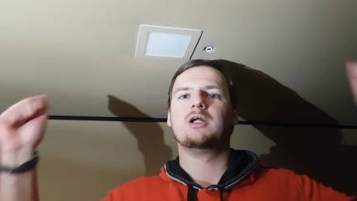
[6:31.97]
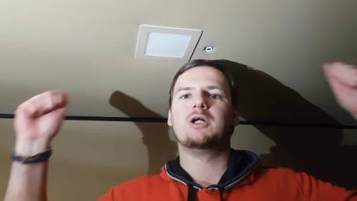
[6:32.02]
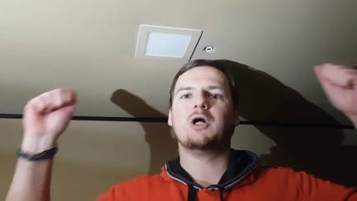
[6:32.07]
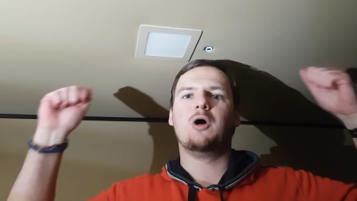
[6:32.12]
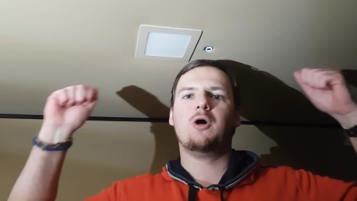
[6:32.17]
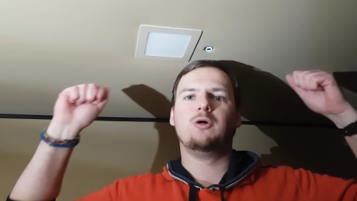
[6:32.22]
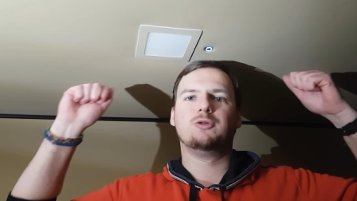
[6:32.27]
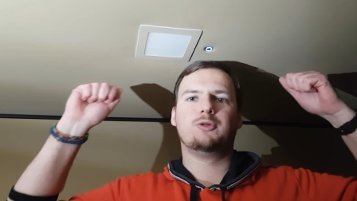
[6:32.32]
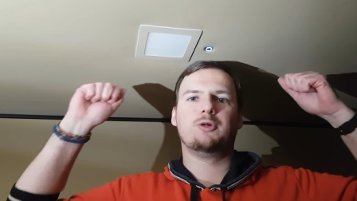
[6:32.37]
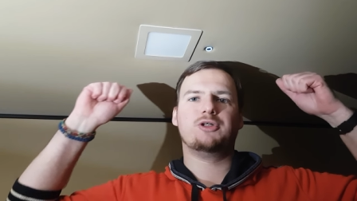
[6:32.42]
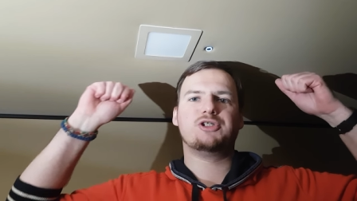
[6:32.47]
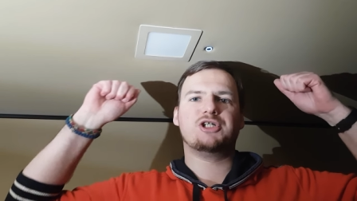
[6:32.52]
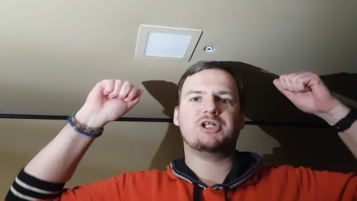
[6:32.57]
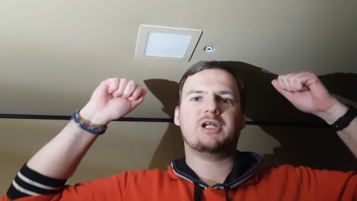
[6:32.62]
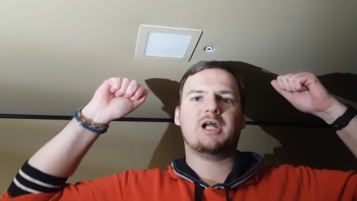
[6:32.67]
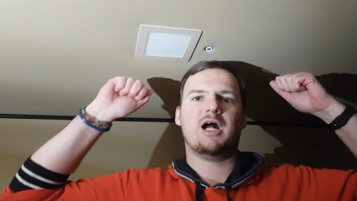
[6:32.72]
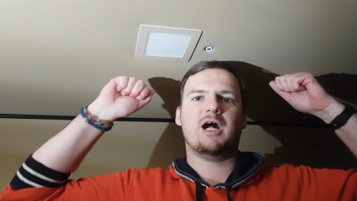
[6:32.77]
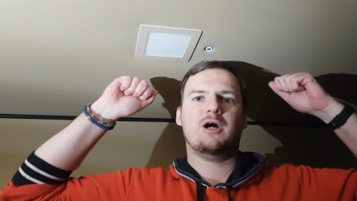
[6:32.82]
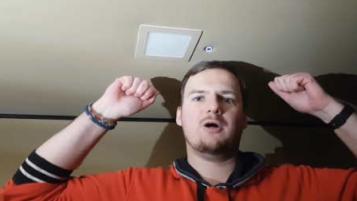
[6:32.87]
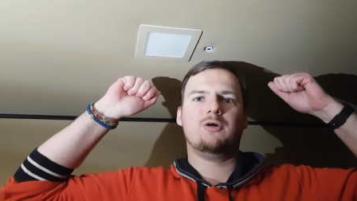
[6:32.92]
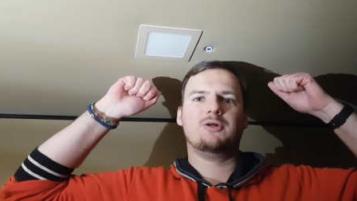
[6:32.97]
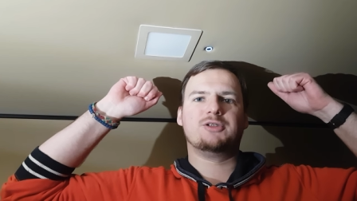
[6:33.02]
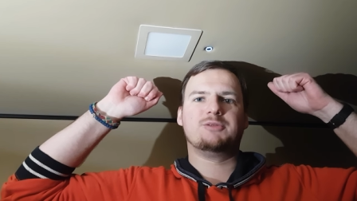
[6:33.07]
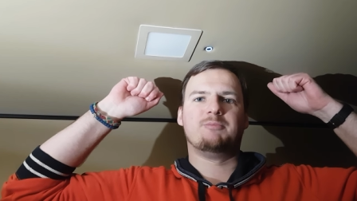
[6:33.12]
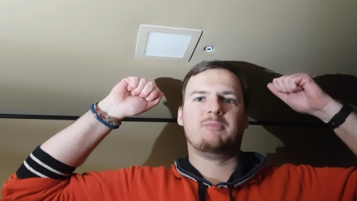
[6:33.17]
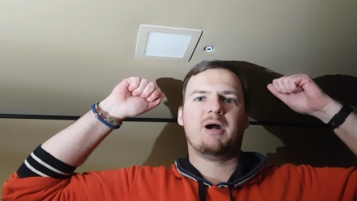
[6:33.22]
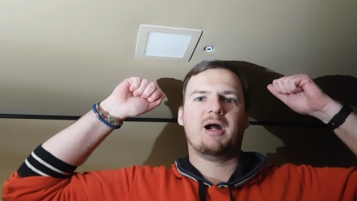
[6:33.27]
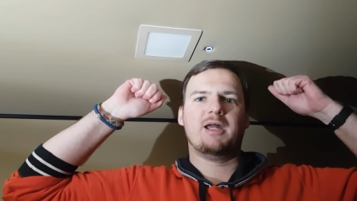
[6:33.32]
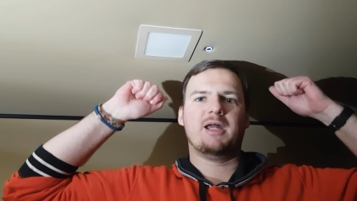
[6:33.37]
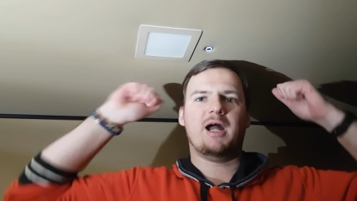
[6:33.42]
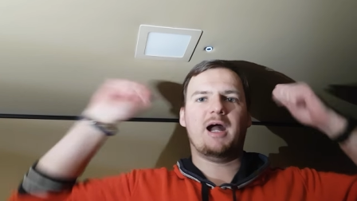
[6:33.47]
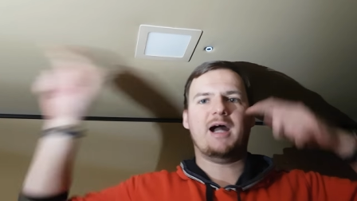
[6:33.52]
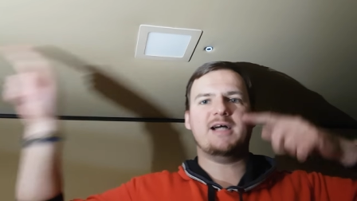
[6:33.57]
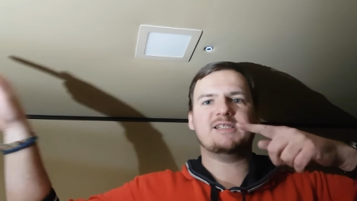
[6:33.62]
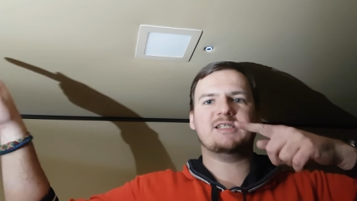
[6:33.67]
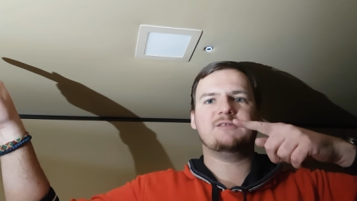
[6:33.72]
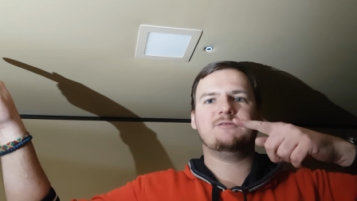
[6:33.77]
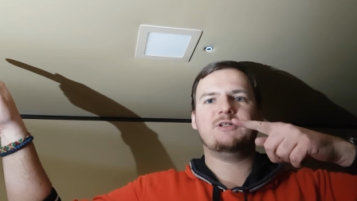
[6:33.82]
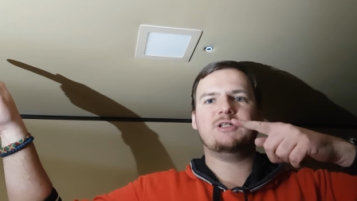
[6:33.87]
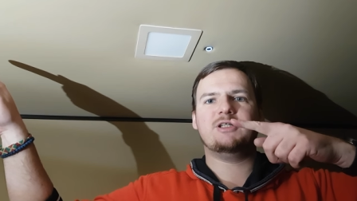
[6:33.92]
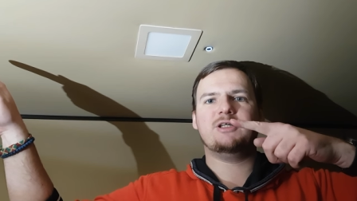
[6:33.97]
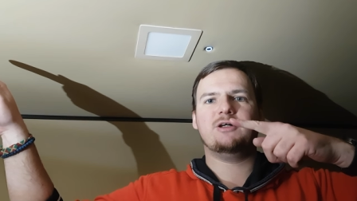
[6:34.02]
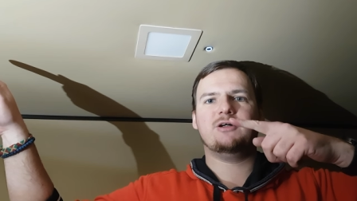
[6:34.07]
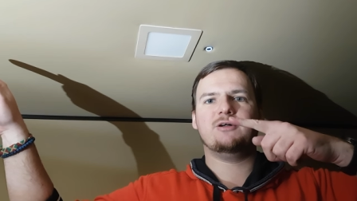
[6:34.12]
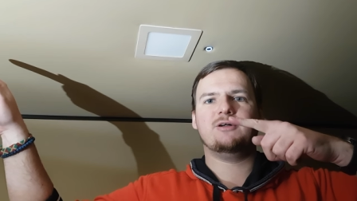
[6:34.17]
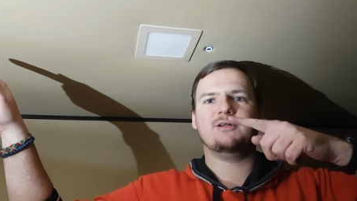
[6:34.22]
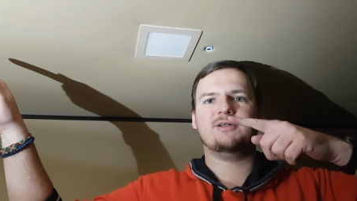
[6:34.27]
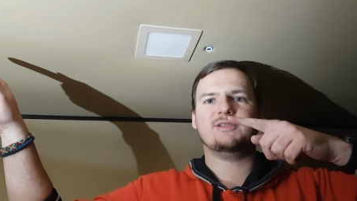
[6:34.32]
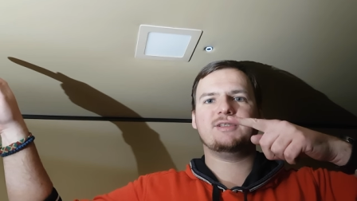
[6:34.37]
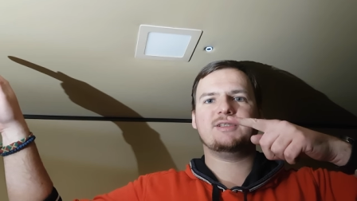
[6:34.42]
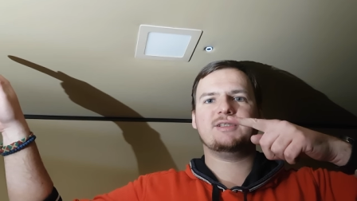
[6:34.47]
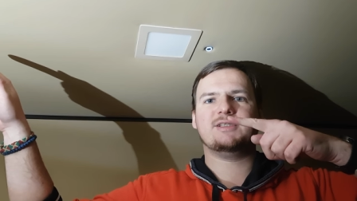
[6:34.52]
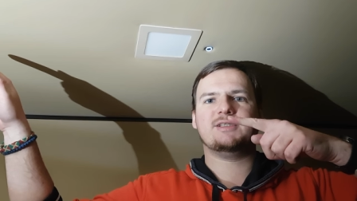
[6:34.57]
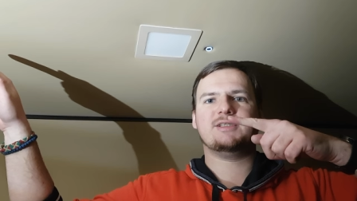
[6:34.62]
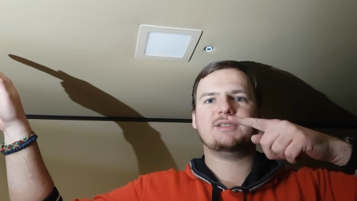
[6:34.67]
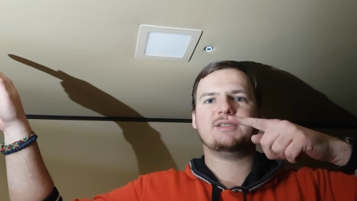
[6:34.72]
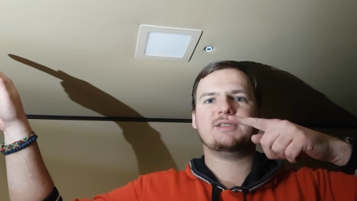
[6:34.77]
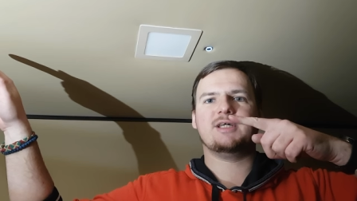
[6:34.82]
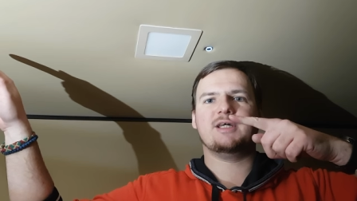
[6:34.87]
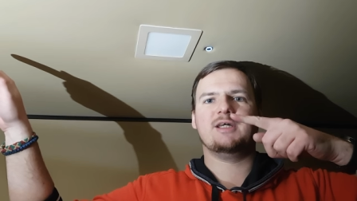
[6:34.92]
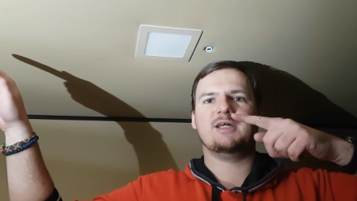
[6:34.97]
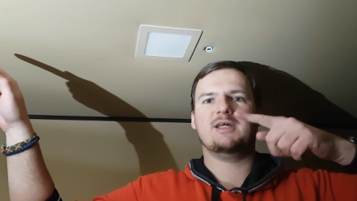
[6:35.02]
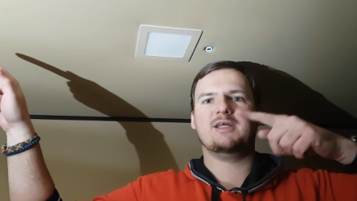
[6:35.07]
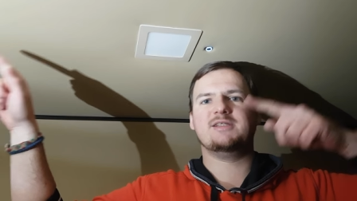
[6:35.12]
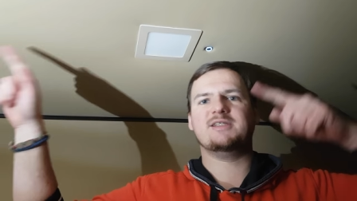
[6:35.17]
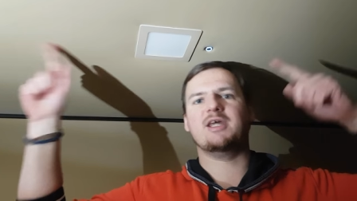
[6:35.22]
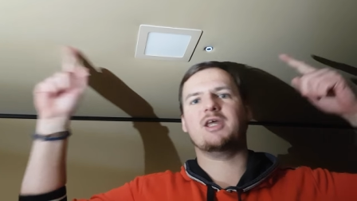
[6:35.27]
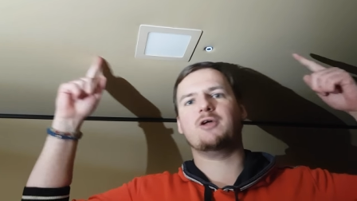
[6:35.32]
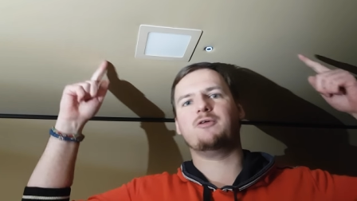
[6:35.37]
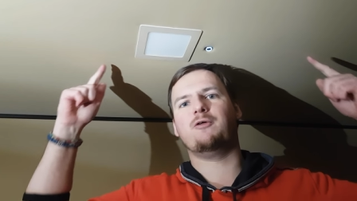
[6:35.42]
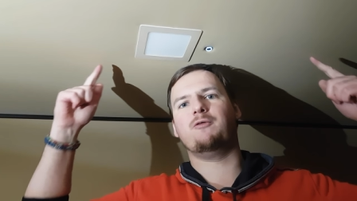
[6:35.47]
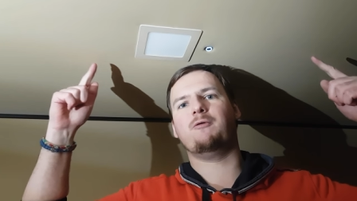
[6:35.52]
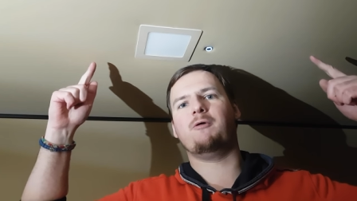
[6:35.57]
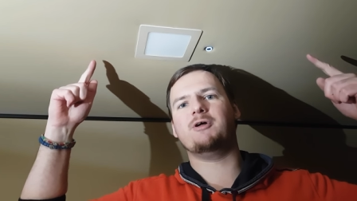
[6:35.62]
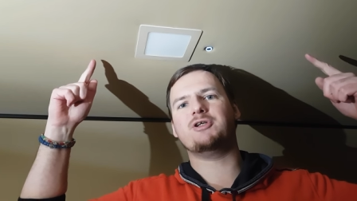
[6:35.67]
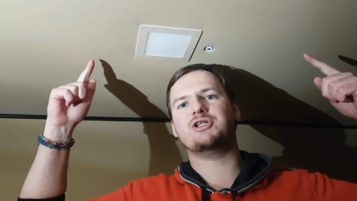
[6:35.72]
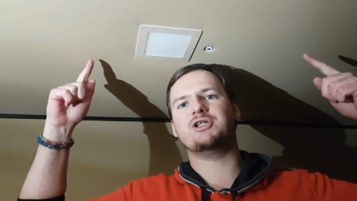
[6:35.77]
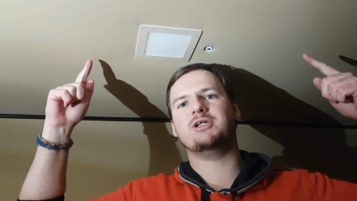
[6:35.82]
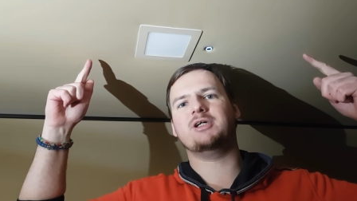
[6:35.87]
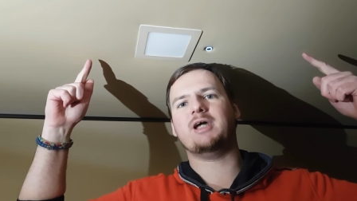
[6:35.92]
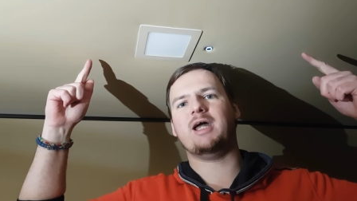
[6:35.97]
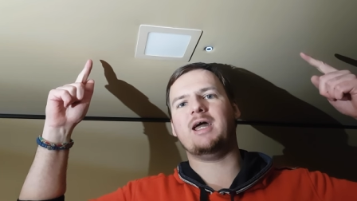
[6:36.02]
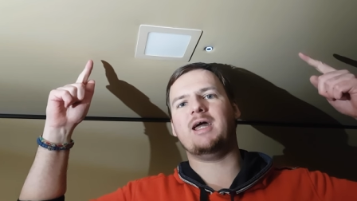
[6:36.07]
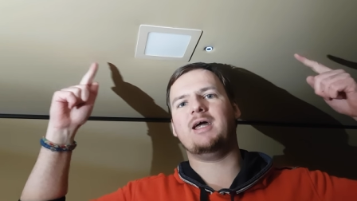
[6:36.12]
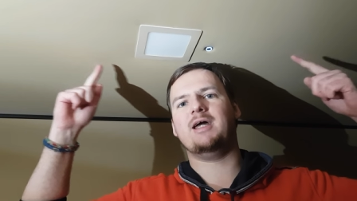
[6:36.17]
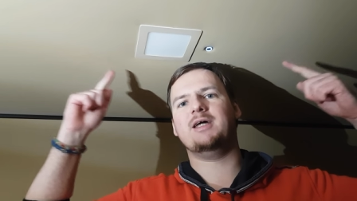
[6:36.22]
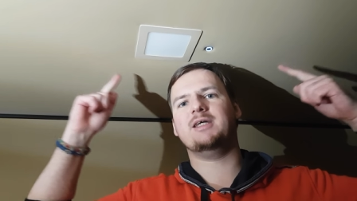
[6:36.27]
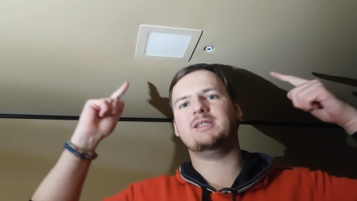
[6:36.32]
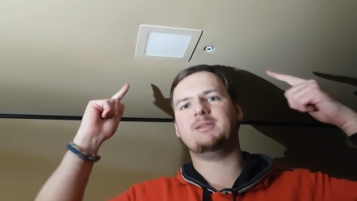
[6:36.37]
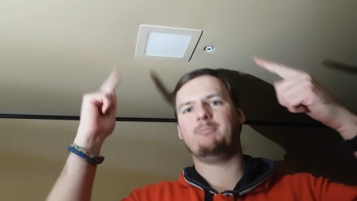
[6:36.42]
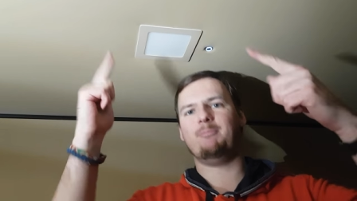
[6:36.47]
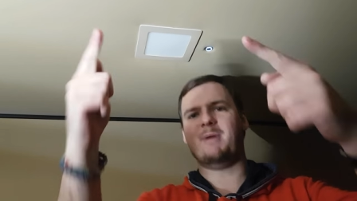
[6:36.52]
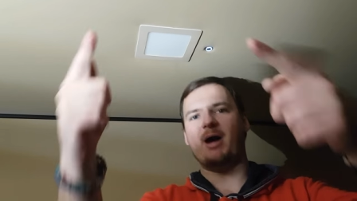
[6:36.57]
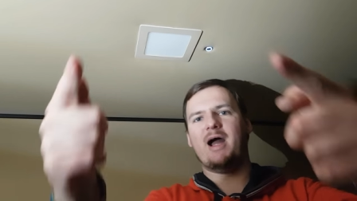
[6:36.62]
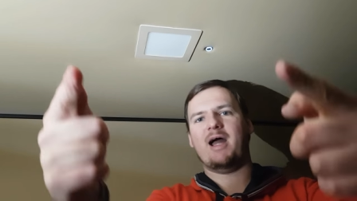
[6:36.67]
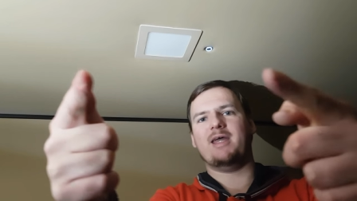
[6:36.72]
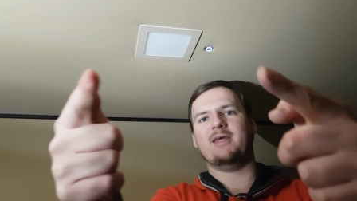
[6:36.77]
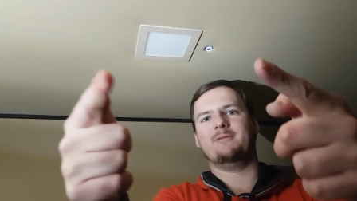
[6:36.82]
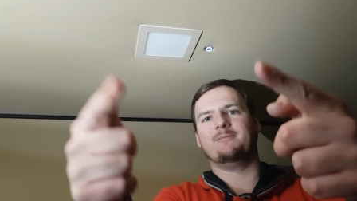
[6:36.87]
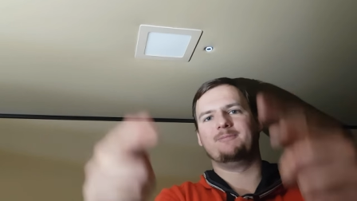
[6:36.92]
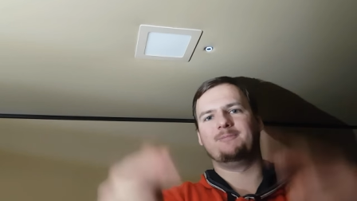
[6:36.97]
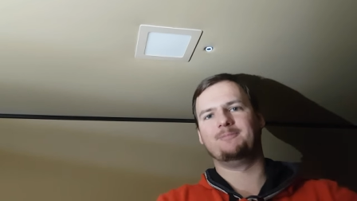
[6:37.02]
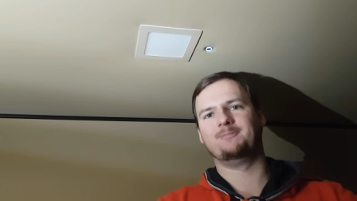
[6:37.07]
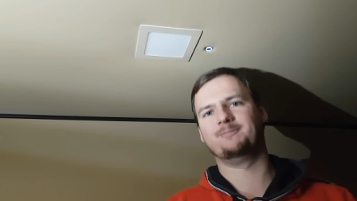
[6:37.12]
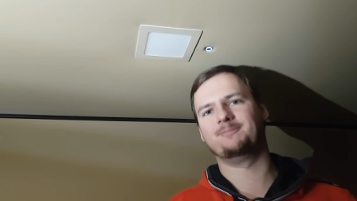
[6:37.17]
Go to check out my other videos. Thank you for watching and bye!